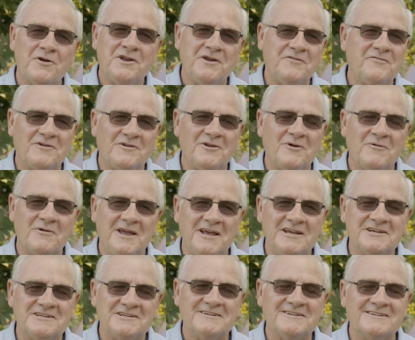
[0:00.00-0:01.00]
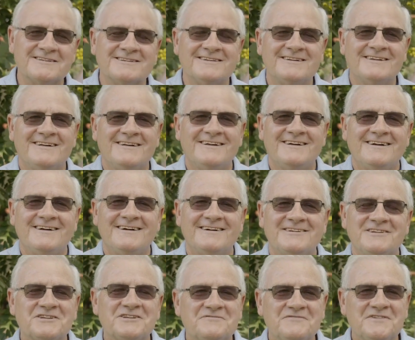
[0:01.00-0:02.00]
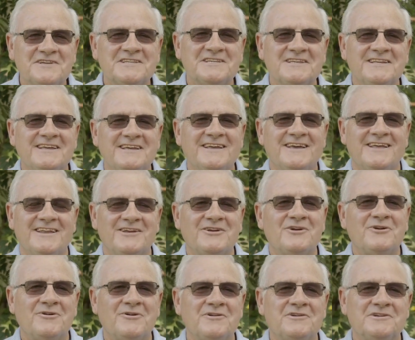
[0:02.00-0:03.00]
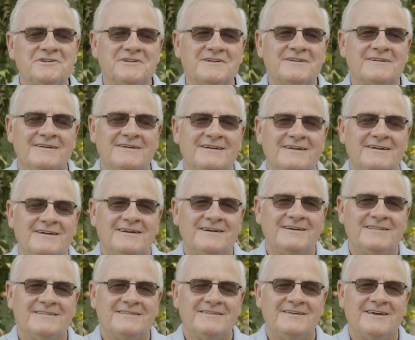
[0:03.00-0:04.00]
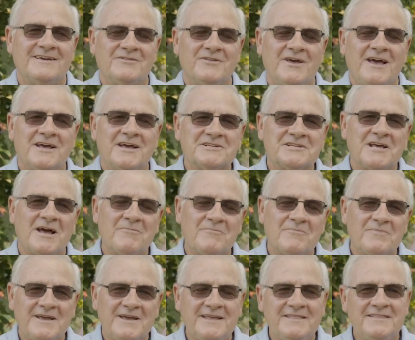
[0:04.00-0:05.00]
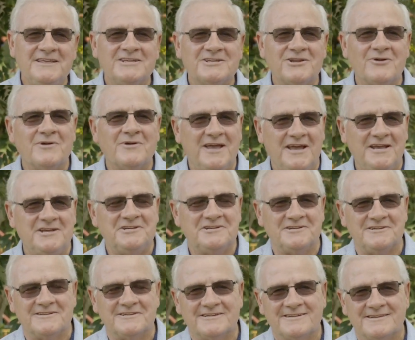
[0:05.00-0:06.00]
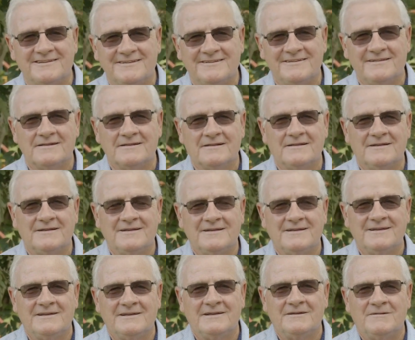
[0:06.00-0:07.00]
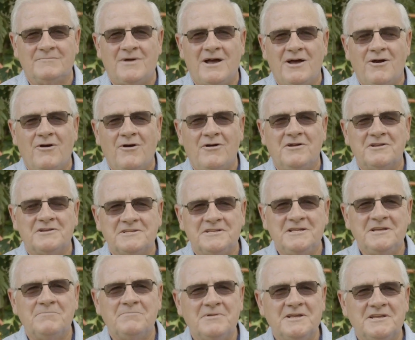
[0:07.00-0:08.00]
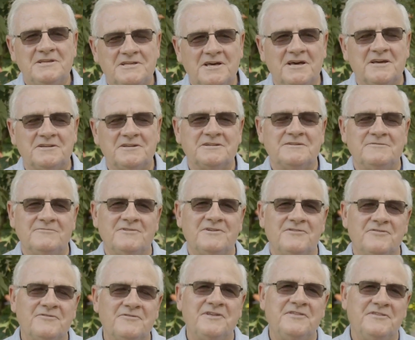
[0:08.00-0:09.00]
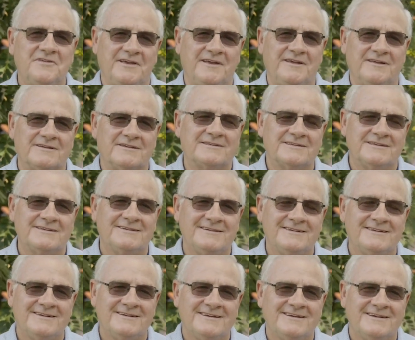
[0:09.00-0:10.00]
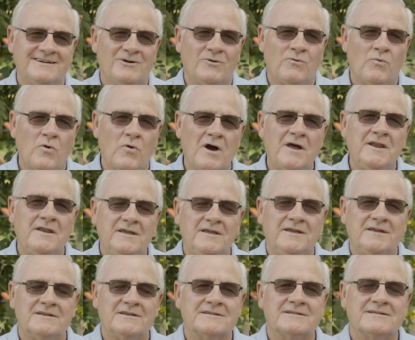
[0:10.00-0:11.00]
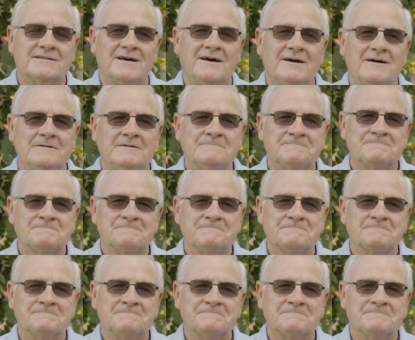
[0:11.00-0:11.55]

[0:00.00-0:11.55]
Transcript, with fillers: different locations, uh, just visiting and encouraging. And as I'm in these locations, my heart is deeply touched with three things. One is uh,